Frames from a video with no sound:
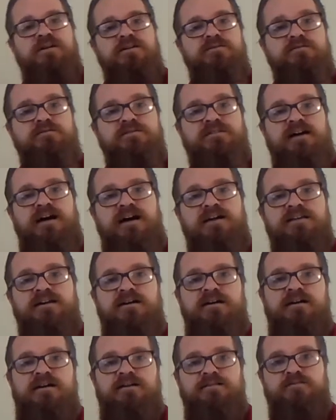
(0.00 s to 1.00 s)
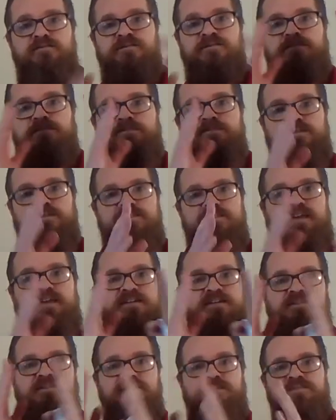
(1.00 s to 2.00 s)
your
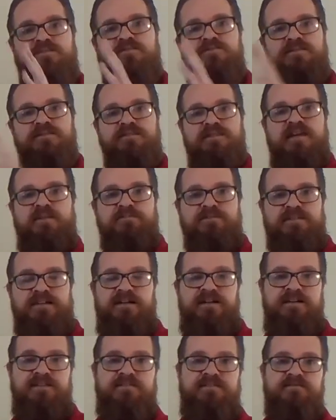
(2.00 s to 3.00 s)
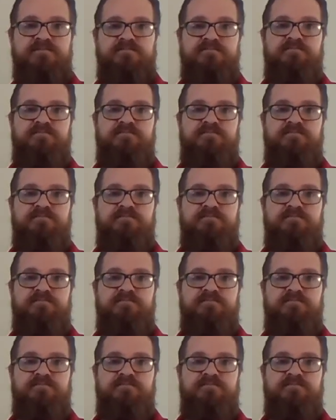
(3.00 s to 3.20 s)
sections are the same size.